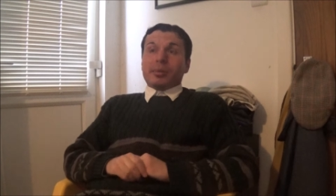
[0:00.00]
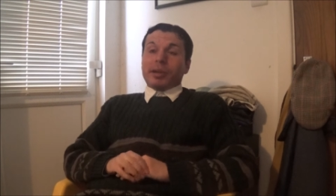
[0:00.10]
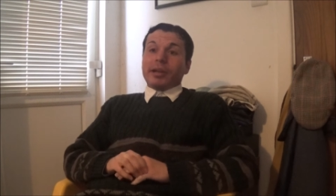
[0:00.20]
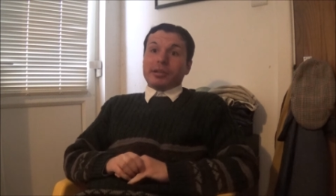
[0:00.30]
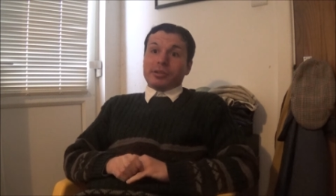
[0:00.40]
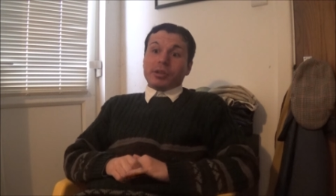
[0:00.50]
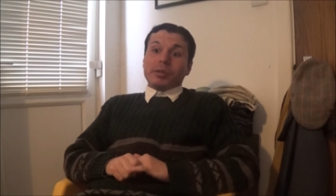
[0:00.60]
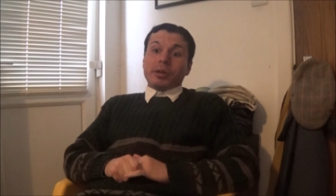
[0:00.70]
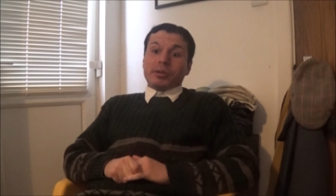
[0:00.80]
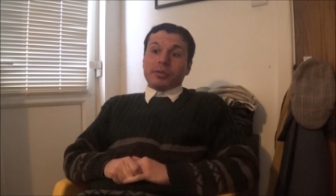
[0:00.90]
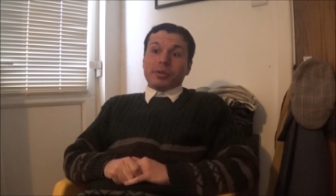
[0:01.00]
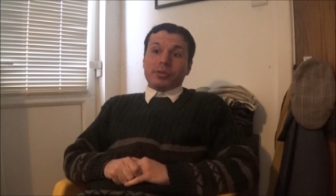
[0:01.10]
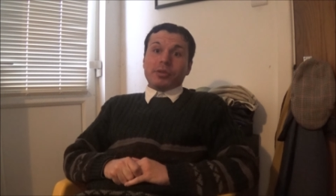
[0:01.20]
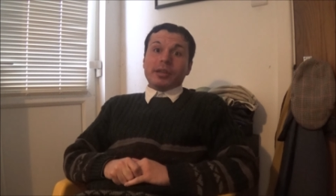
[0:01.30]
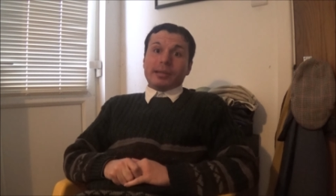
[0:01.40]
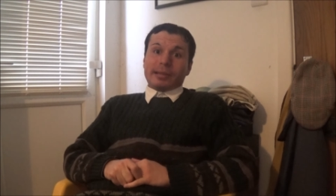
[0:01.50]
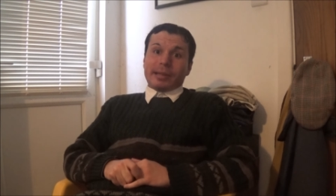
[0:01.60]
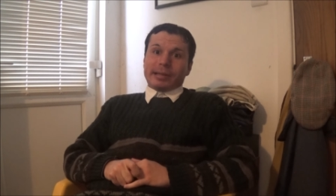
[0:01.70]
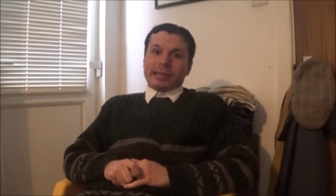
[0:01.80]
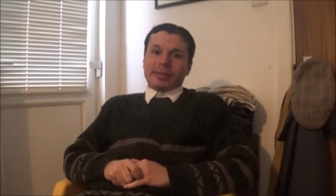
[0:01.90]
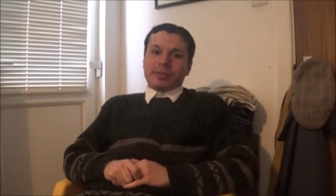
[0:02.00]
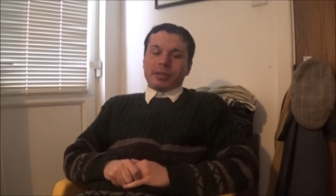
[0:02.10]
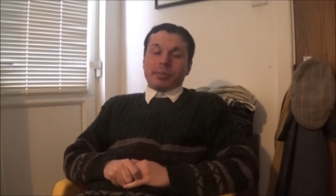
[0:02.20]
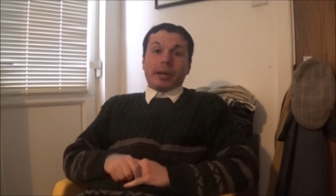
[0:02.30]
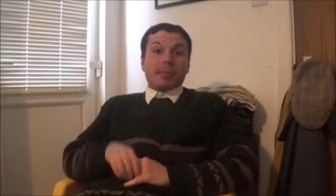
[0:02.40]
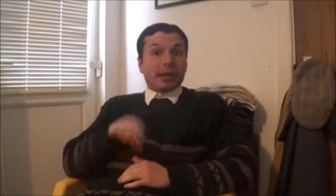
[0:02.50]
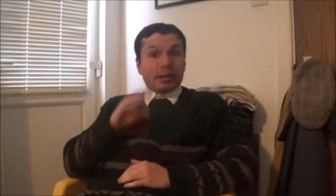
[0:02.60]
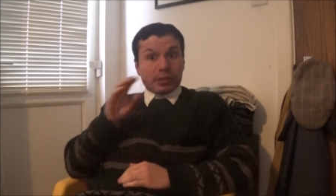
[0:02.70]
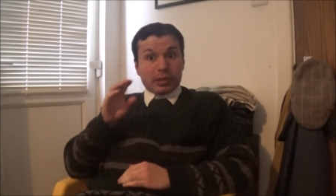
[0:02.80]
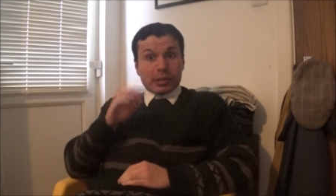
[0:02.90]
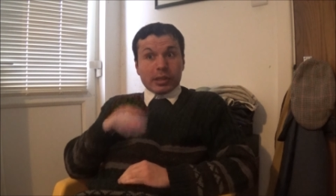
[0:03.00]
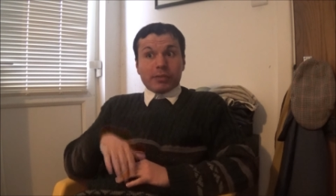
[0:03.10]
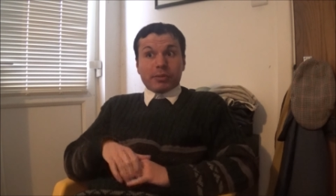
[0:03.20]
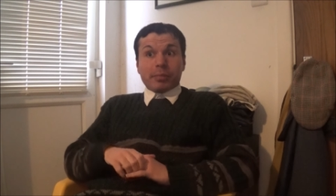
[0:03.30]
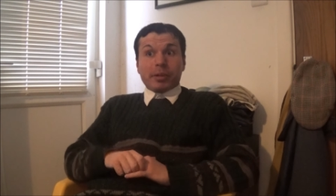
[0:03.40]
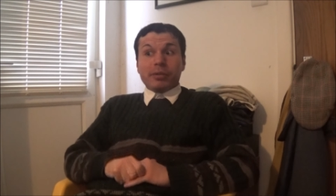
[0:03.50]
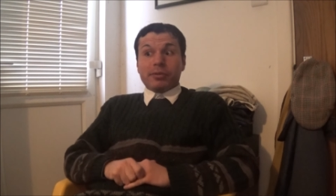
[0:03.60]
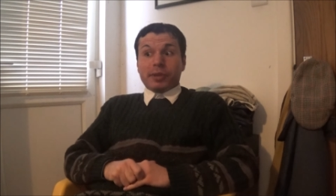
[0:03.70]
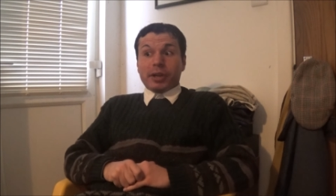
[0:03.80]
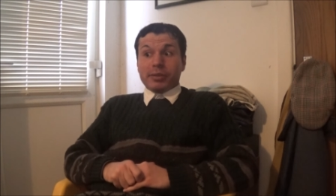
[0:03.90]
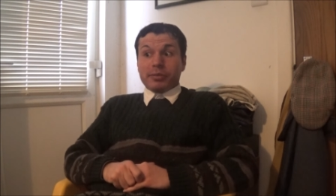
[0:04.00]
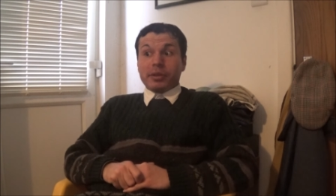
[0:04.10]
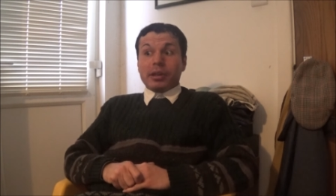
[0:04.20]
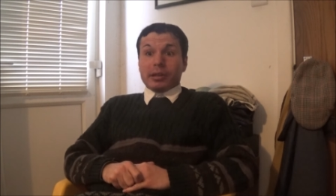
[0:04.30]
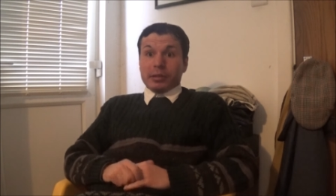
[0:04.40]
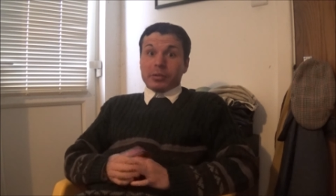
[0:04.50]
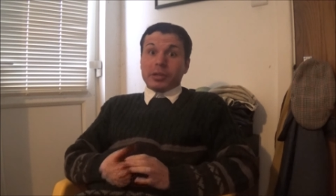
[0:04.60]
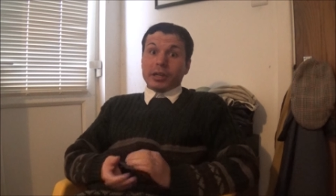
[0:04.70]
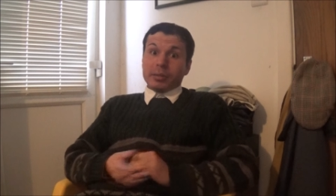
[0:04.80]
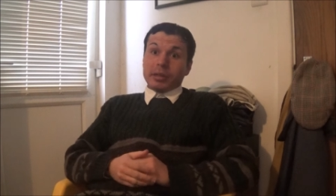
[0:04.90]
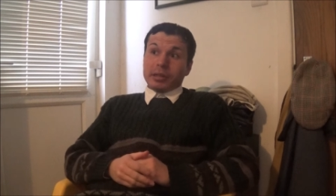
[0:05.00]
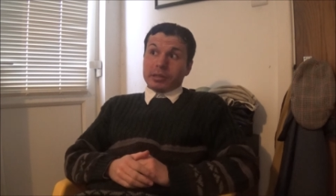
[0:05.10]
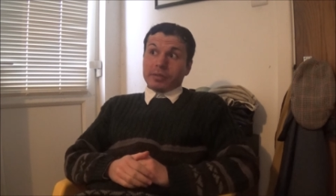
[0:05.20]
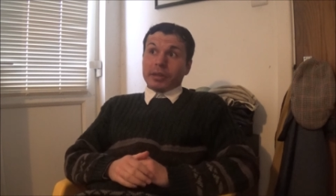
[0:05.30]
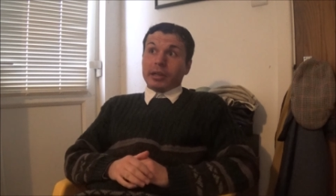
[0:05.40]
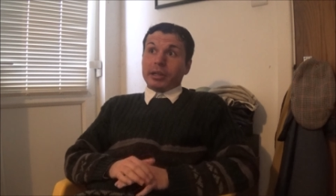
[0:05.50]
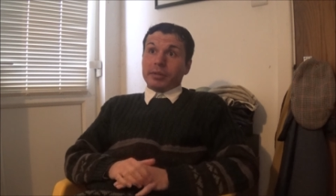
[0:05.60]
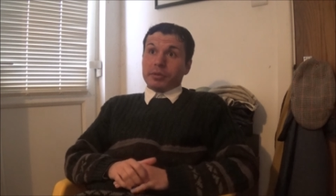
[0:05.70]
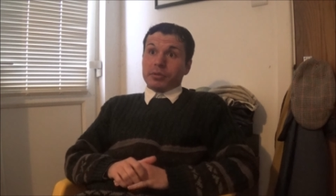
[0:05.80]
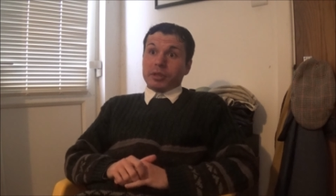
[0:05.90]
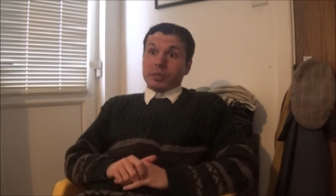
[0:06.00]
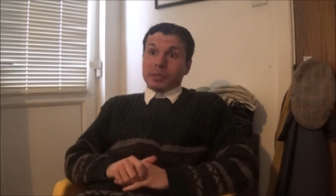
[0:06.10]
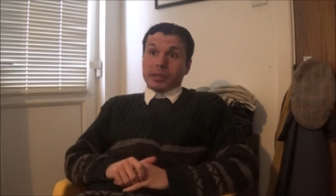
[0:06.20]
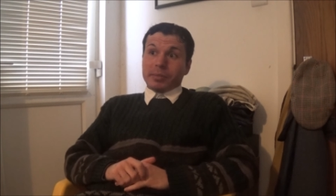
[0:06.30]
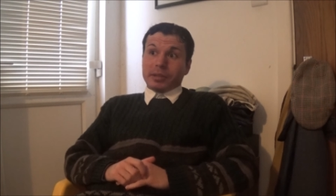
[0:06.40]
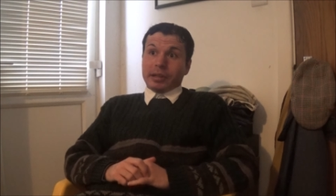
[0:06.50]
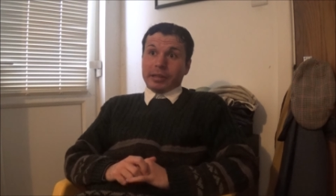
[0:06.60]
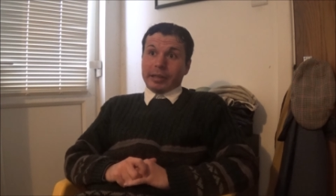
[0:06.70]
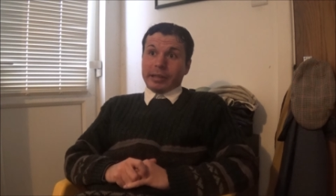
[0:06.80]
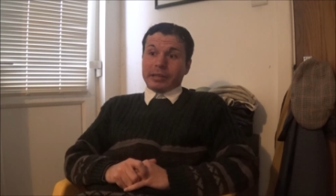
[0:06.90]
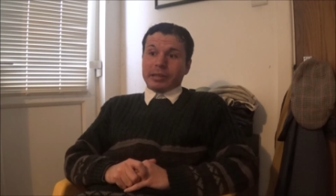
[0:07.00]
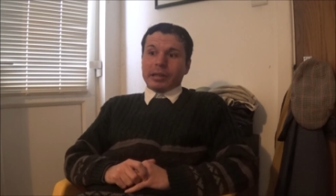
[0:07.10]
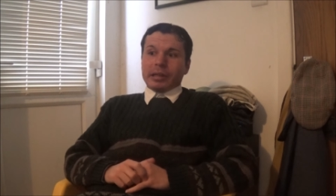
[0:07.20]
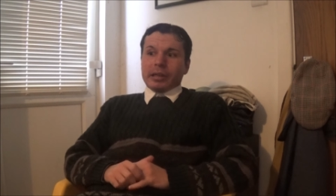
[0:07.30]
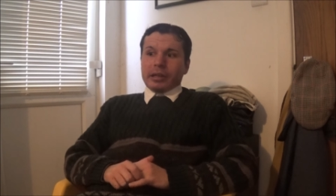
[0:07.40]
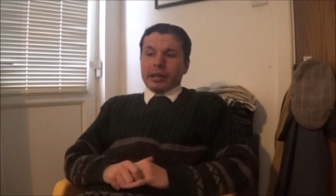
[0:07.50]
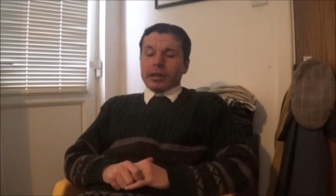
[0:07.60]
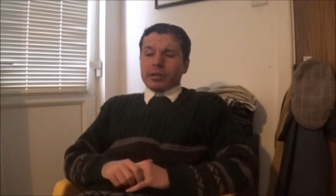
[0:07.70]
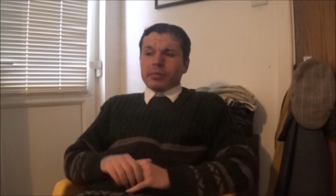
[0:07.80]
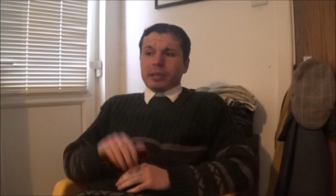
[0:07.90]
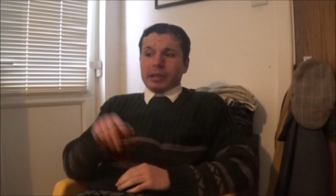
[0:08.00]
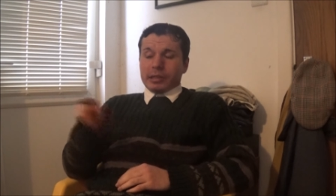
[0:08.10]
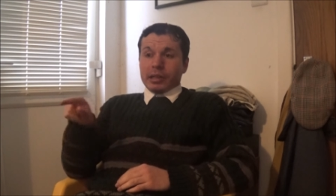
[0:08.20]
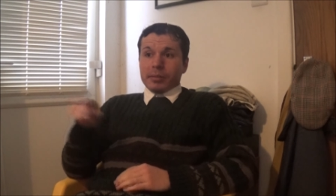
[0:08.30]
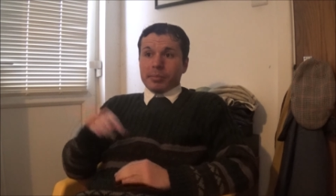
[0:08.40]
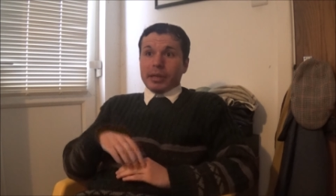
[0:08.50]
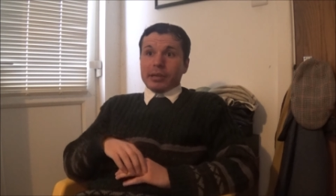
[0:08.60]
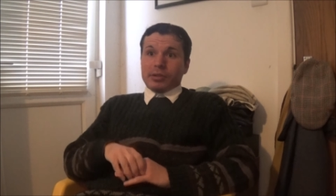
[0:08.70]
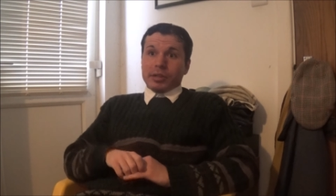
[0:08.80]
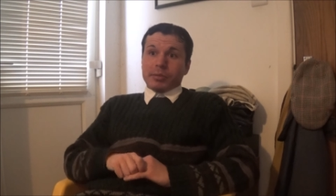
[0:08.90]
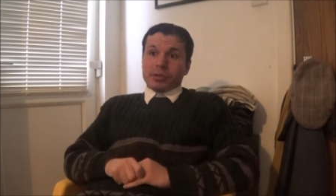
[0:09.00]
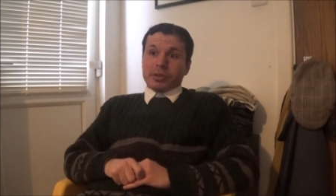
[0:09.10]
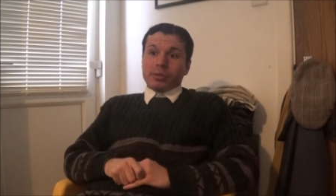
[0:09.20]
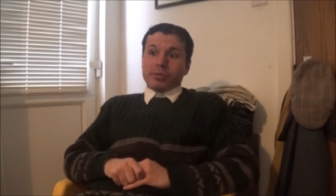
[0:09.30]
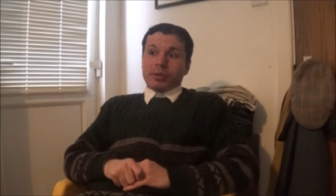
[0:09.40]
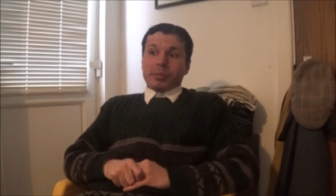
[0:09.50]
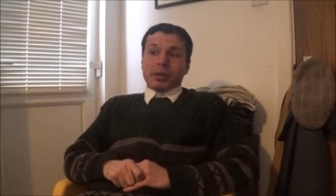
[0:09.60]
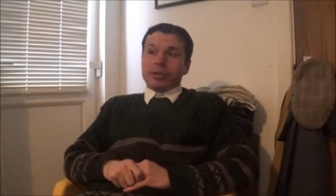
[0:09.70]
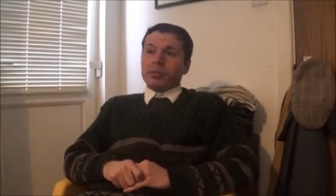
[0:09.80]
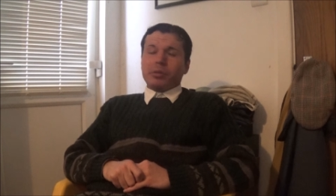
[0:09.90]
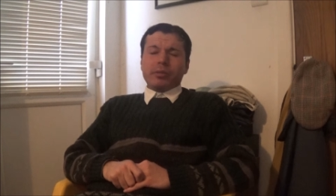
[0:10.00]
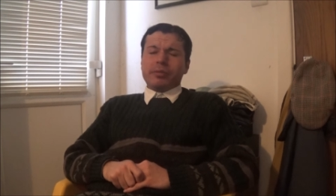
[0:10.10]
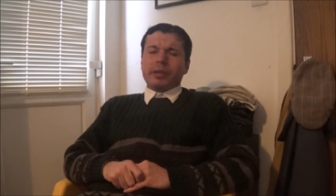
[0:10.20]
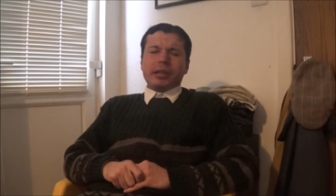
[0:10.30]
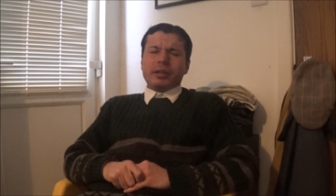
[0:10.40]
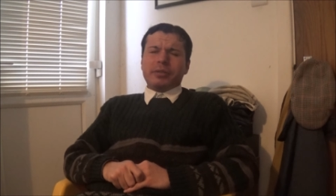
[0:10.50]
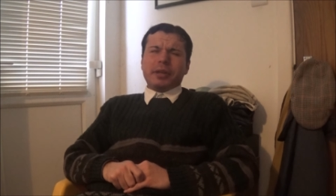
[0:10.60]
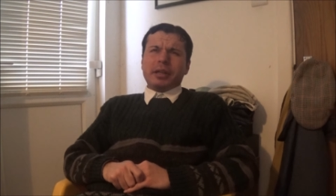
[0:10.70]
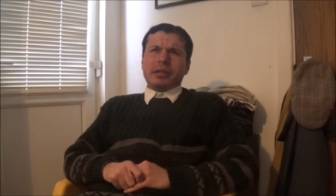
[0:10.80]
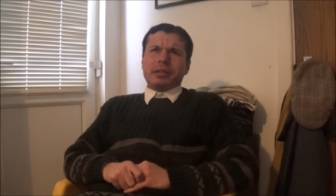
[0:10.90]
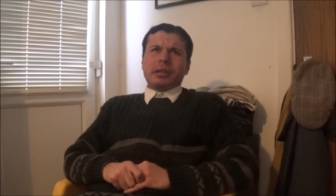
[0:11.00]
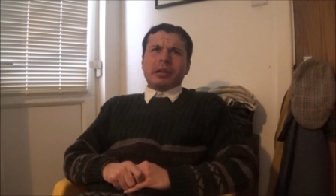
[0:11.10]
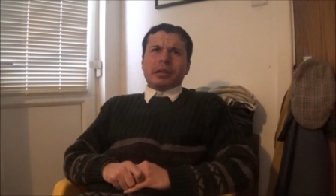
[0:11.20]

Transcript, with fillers: planning to go out for a drink that evening, but I managed to stay for about 5 or 10 minutes of the live stream, something like that, and their son Benji was over, but I don't know if Lady Faith